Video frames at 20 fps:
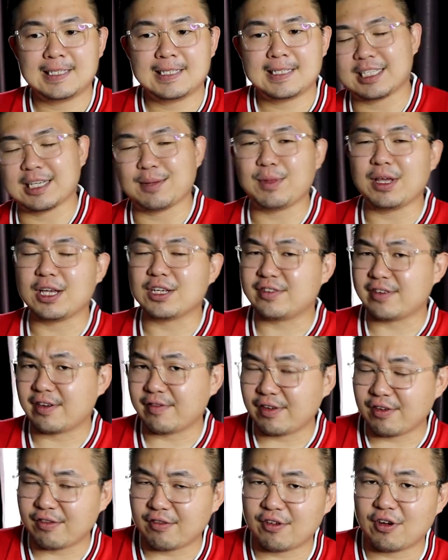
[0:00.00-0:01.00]
something is
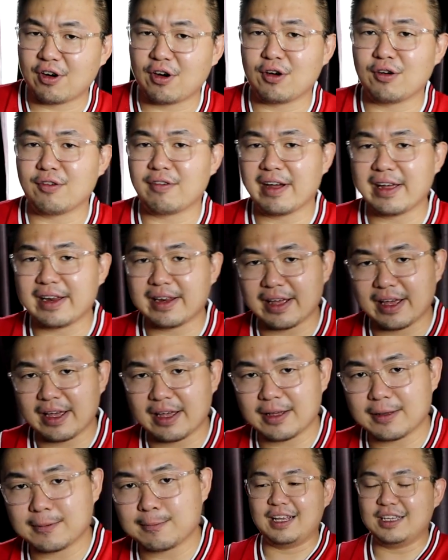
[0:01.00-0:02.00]
very wrong right there.
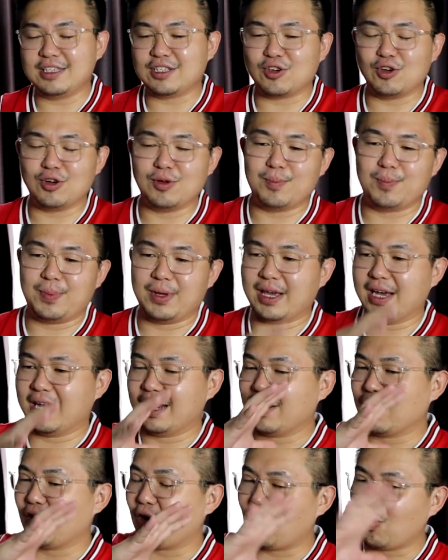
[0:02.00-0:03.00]
And this is going to be
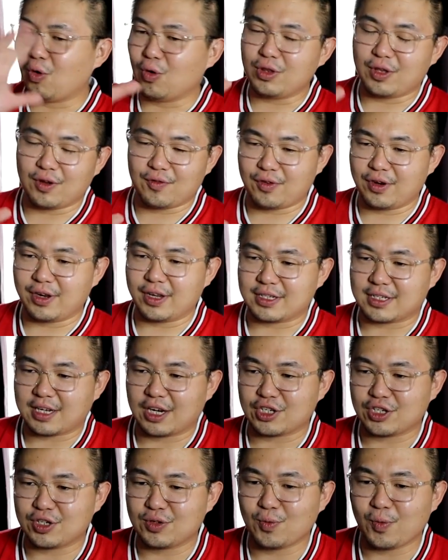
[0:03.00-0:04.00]
a whole different
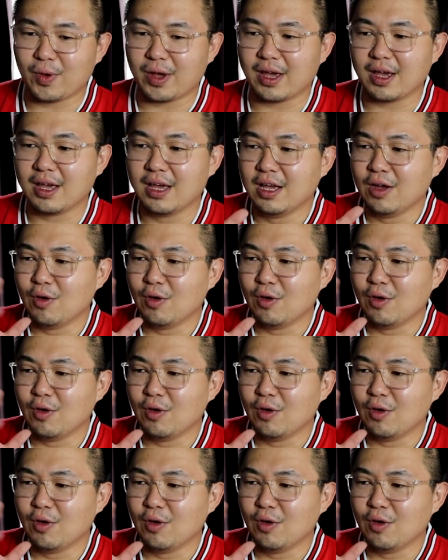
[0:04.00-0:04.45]
discussion where